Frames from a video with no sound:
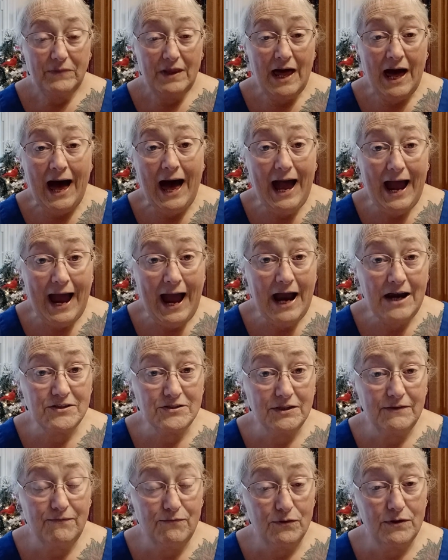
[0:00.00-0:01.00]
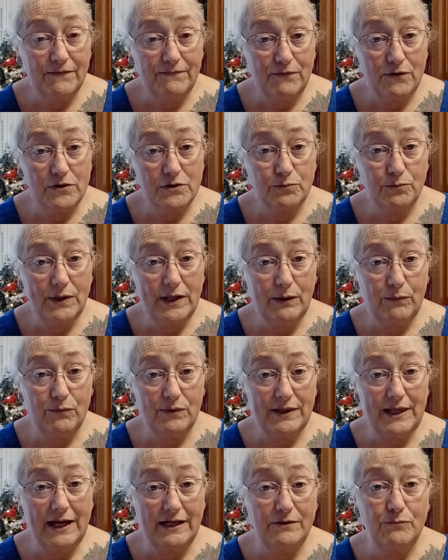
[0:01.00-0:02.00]
I actually, for the first week
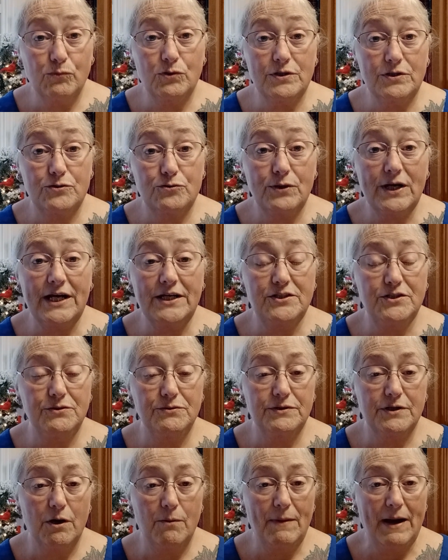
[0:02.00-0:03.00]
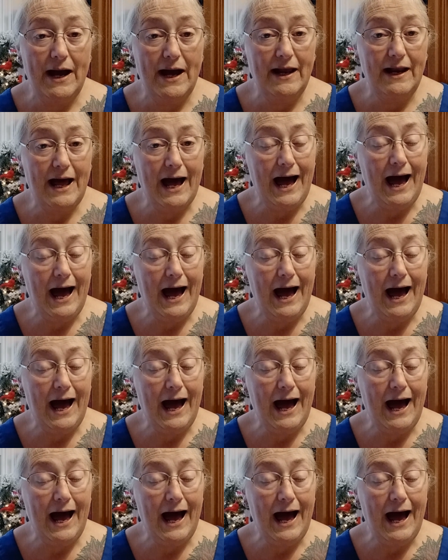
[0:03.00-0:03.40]
when they restrict you so bad,